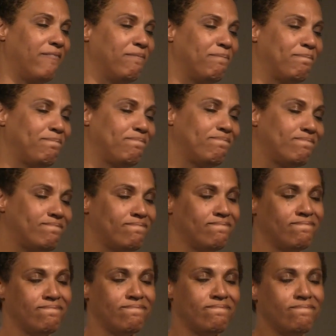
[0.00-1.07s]

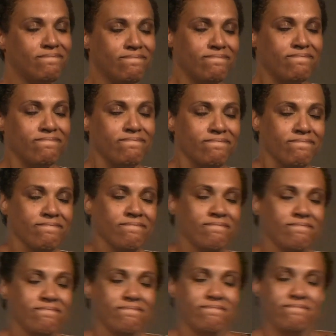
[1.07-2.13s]

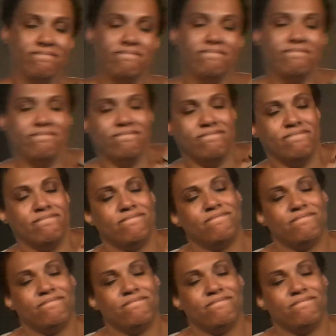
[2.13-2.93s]
Nobody speaks.